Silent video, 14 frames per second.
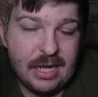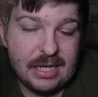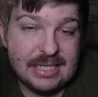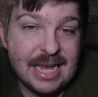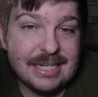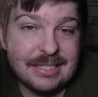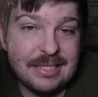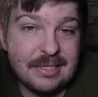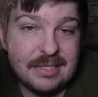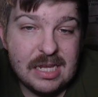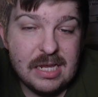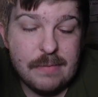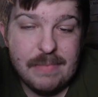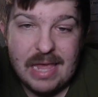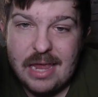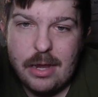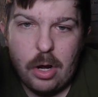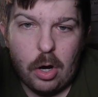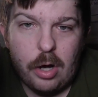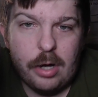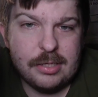a Texas team
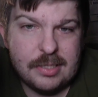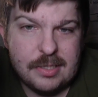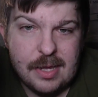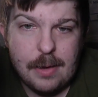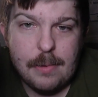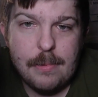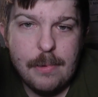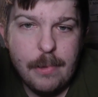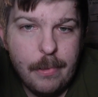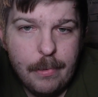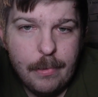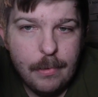in Austin.